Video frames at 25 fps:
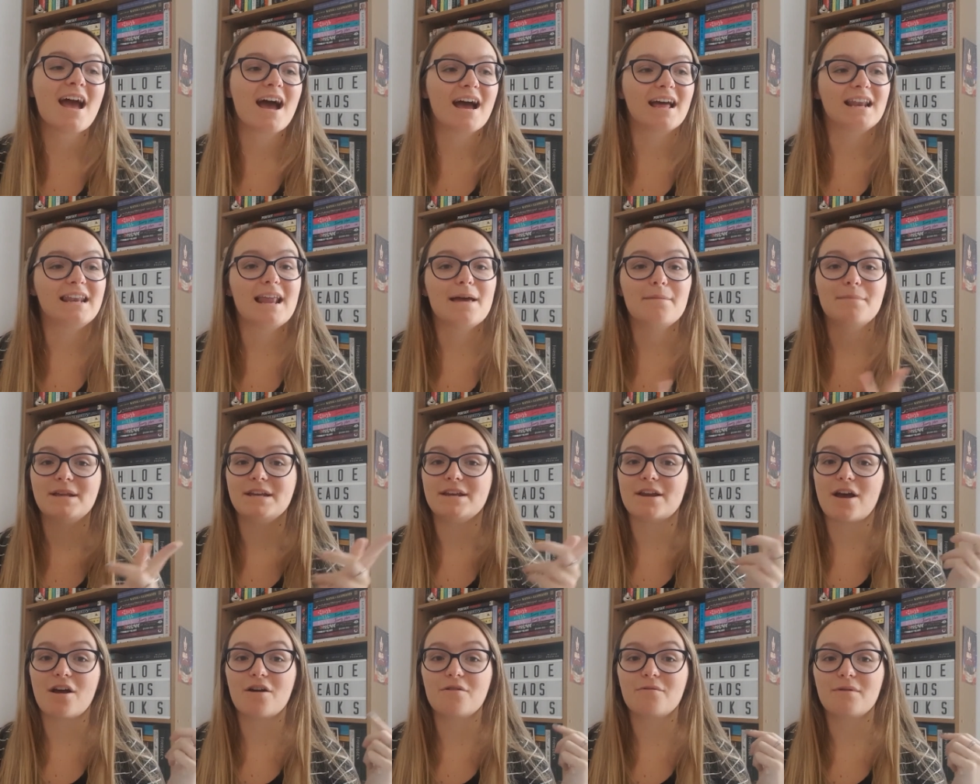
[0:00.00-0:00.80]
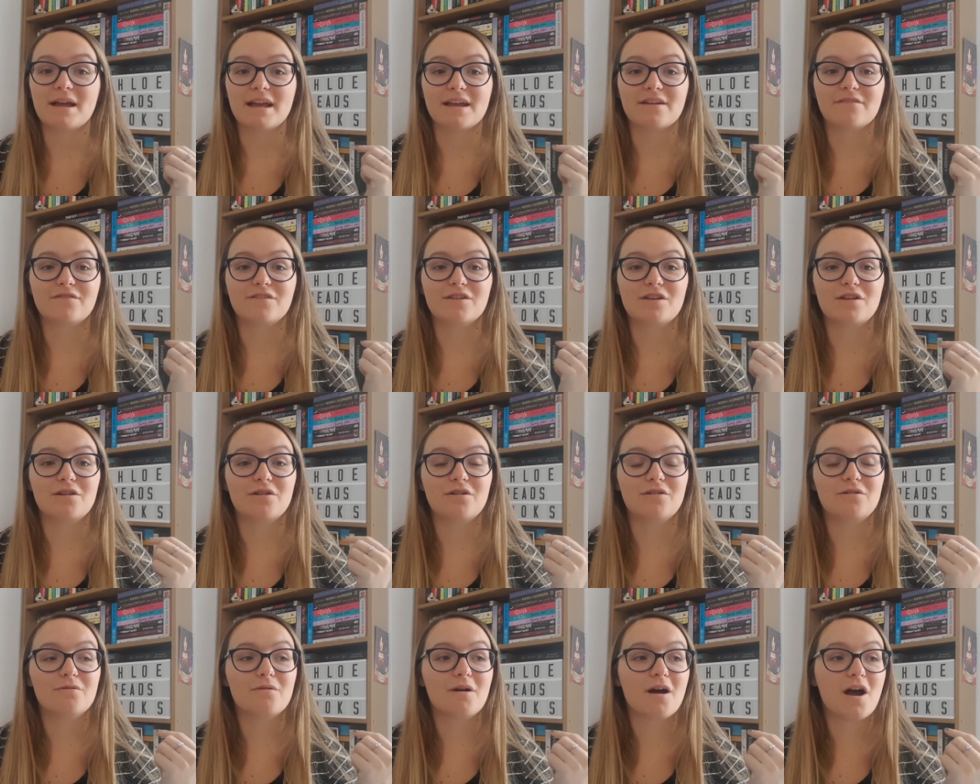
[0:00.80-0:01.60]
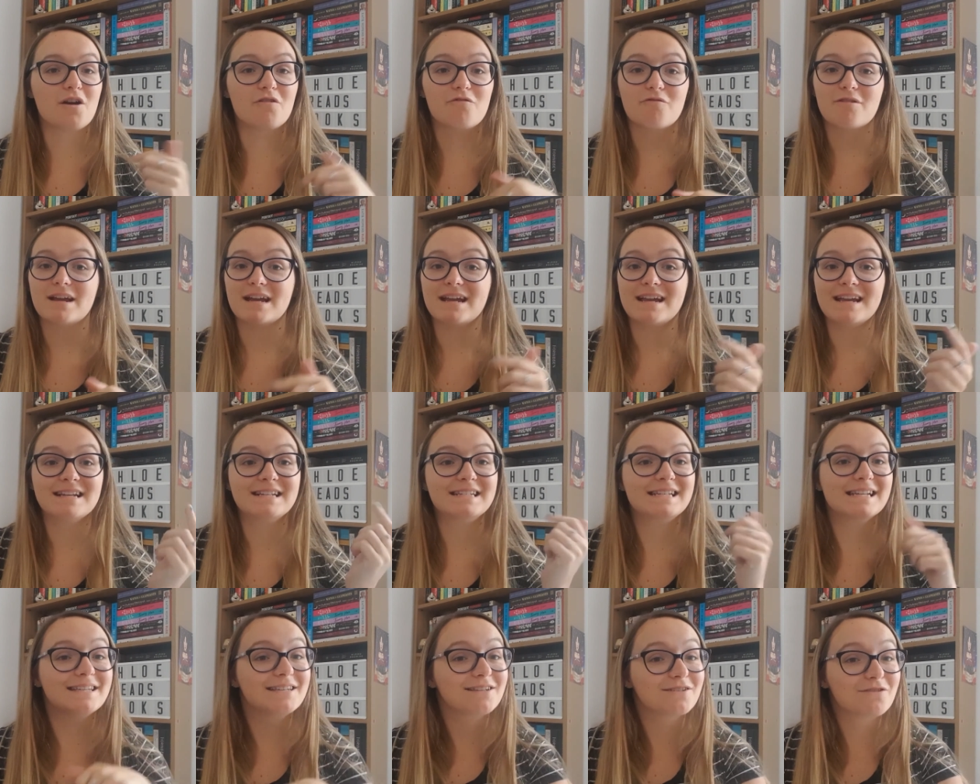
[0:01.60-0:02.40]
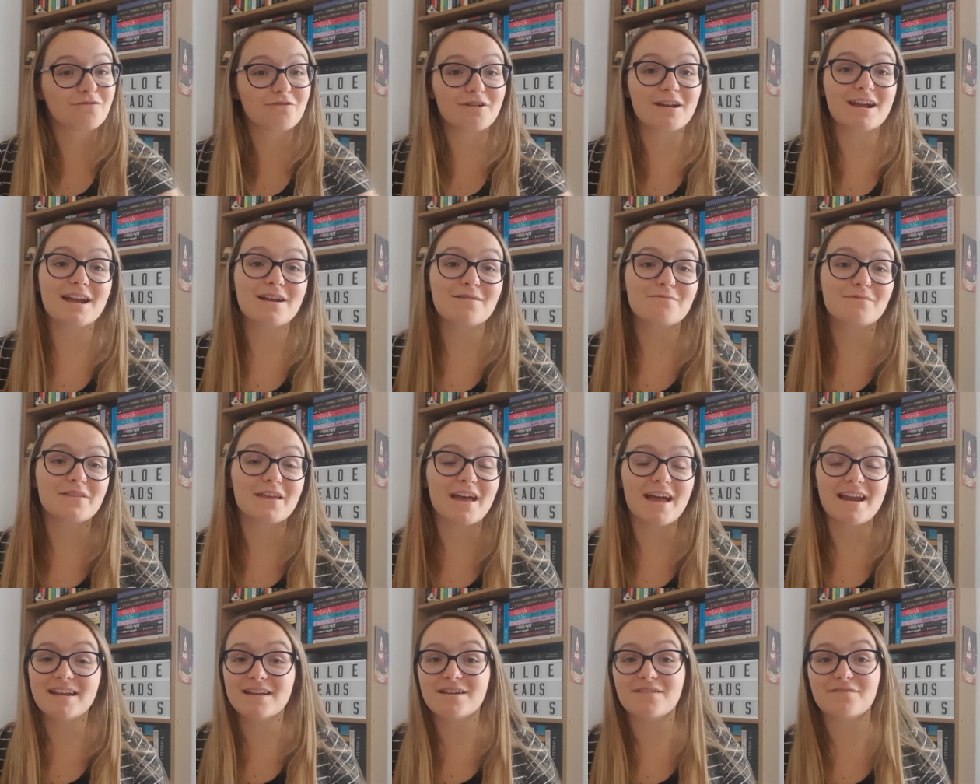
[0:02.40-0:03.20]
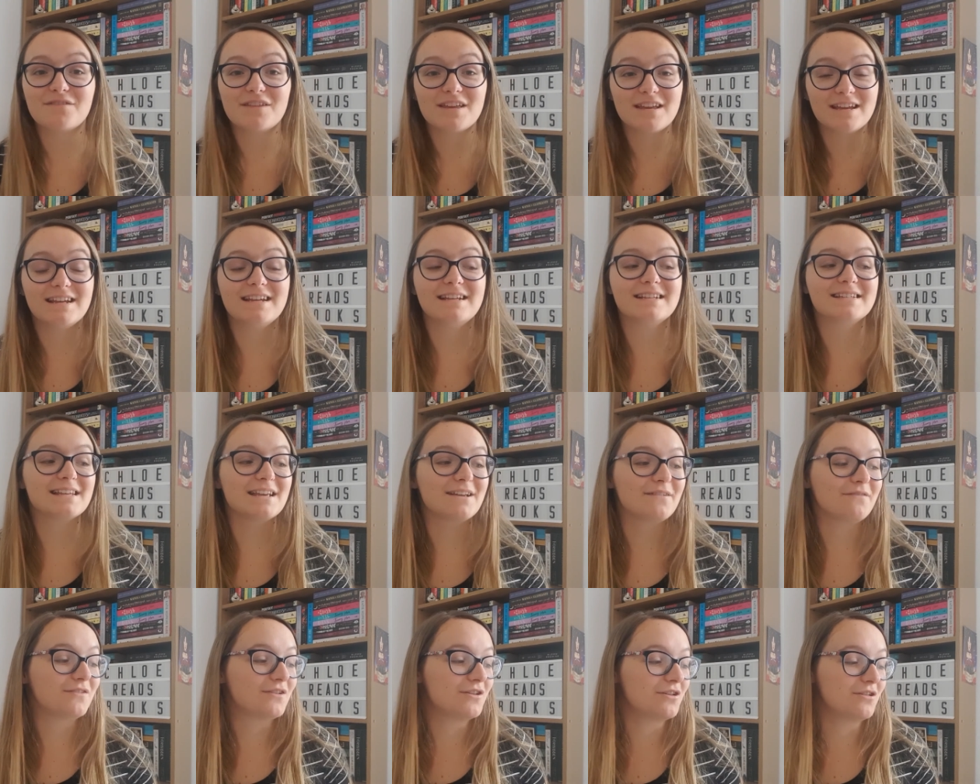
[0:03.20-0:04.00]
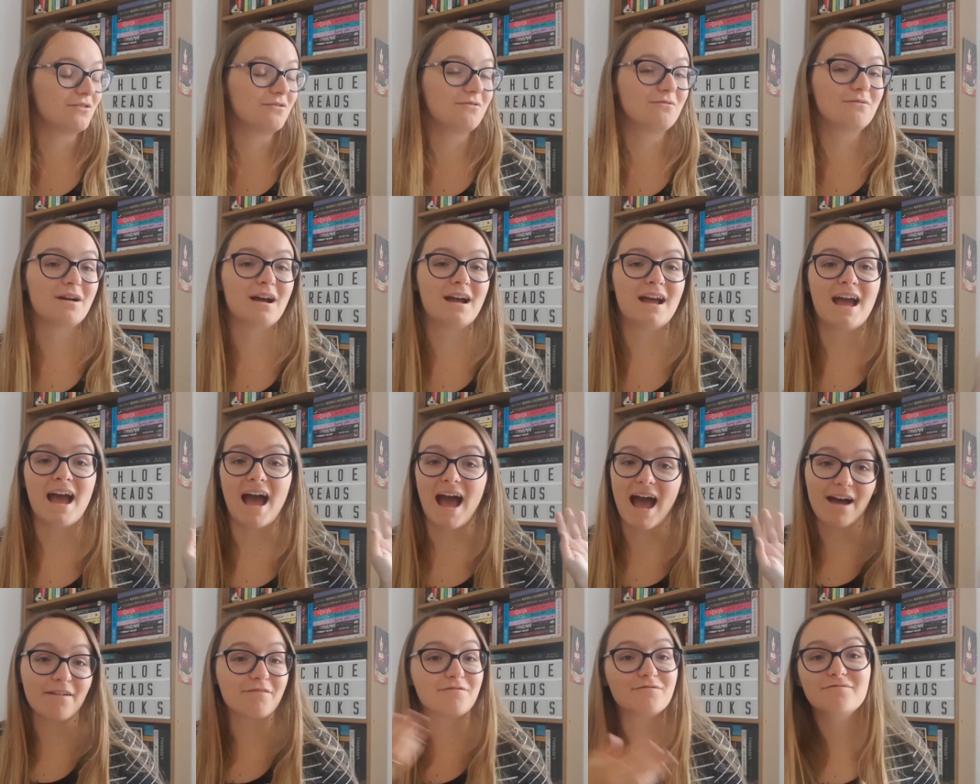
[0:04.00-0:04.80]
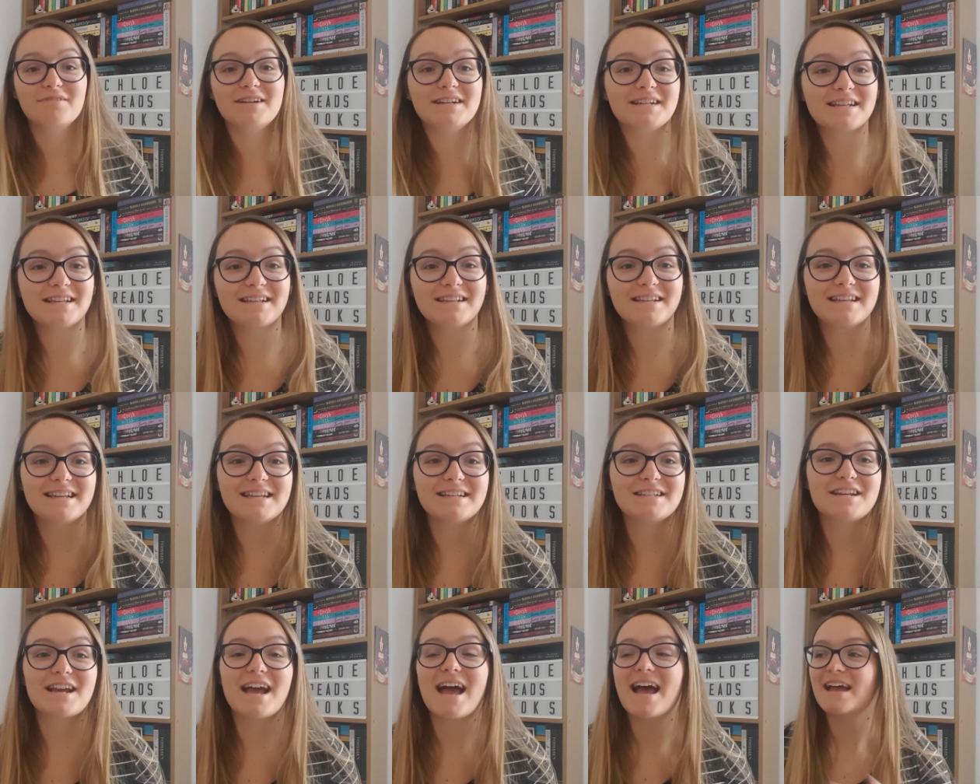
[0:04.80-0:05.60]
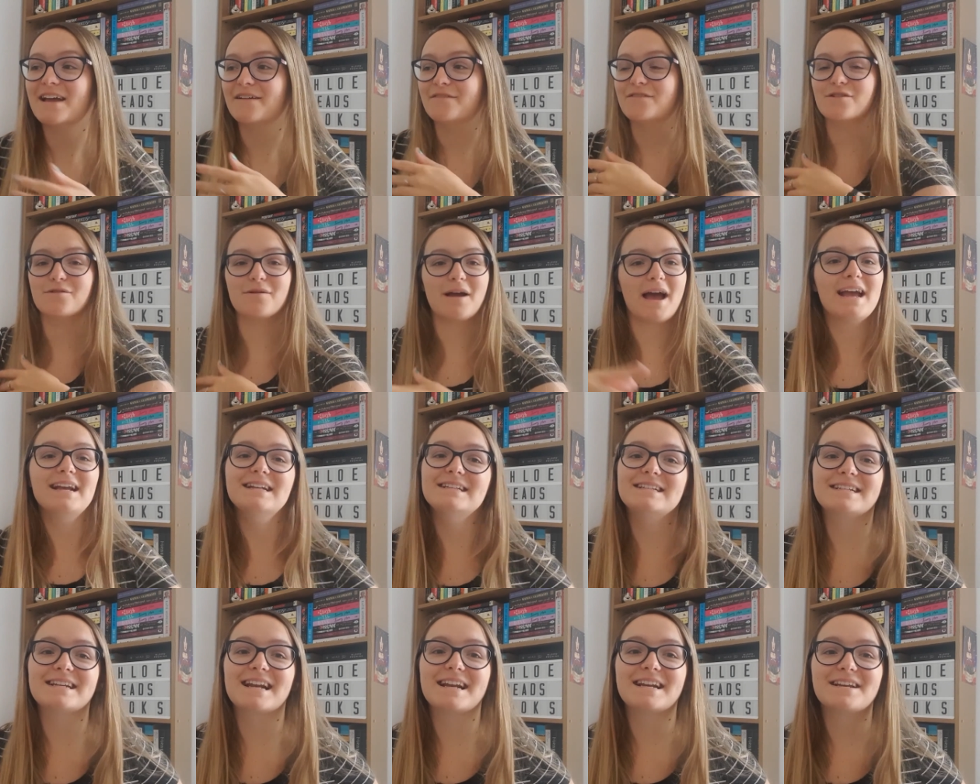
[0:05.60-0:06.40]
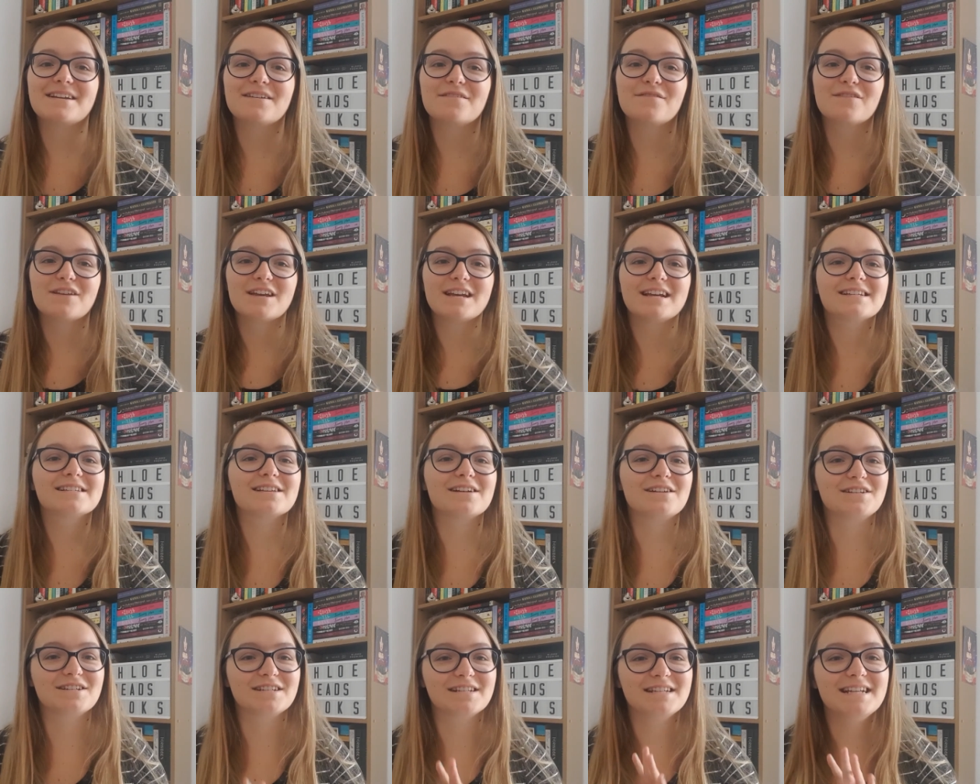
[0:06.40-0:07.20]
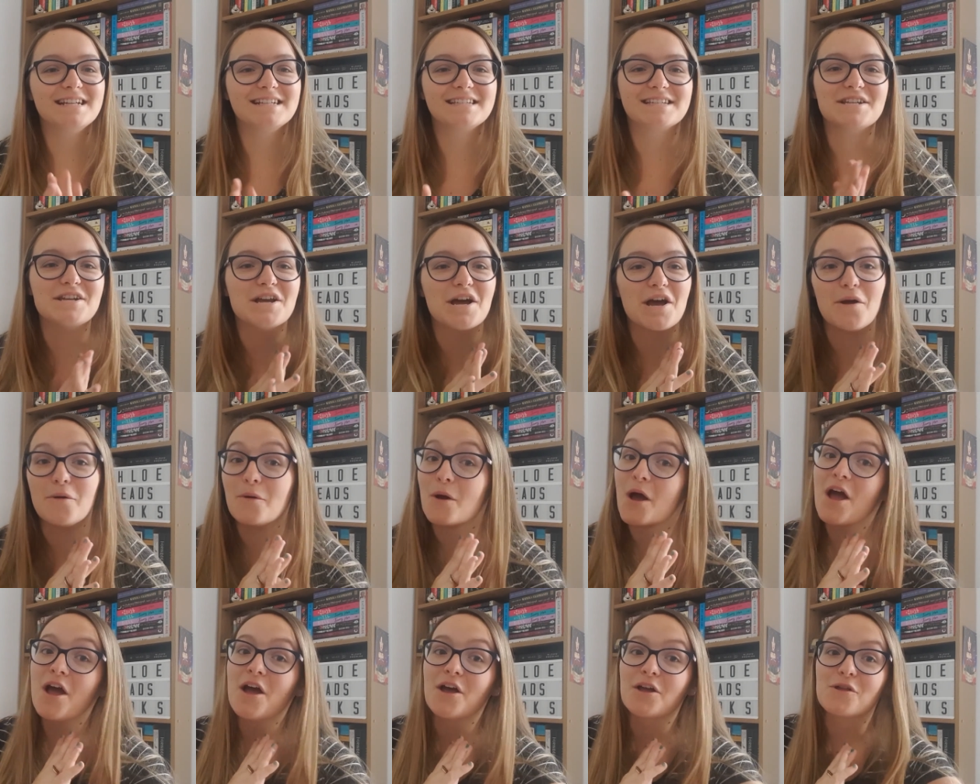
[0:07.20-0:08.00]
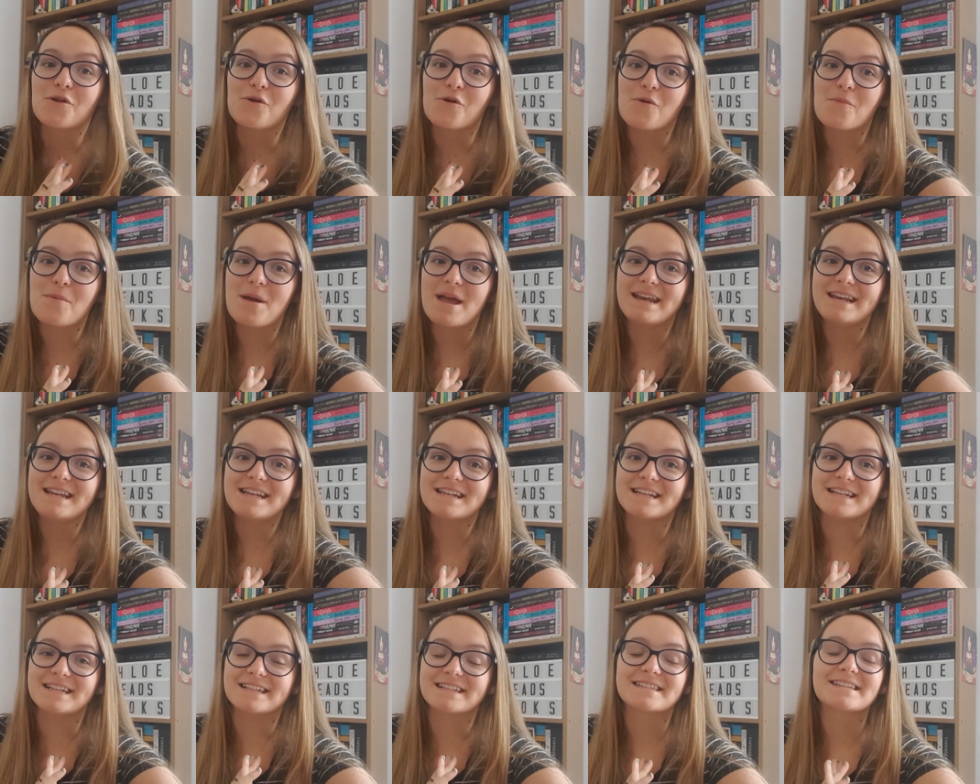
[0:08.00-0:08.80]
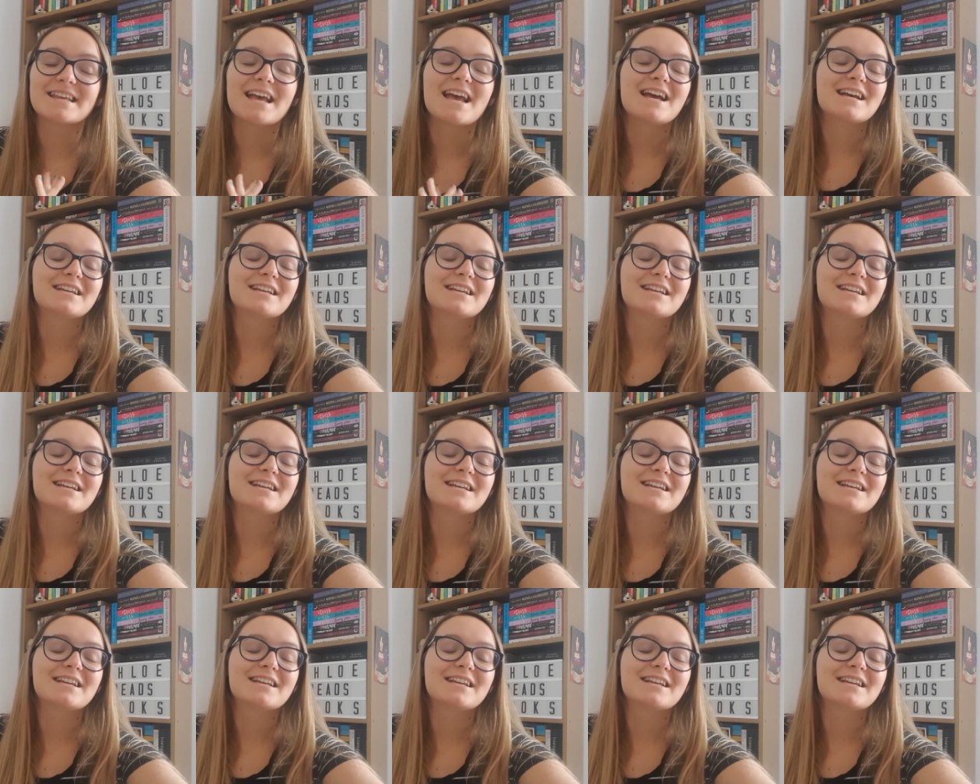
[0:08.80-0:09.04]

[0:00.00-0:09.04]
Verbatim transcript: Let me know if you agree, disagree with any of these, if you haven't read any of these yet, if you hated any of these. I just need to know your opinions.